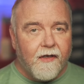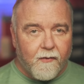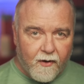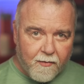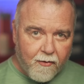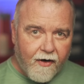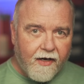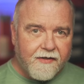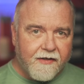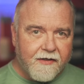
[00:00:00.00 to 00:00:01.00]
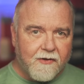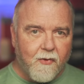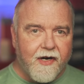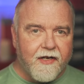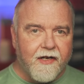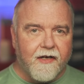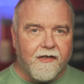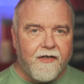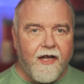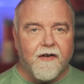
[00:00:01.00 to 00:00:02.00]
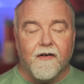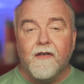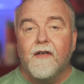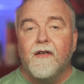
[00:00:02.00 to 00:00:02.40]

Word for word: When a process is running in a container,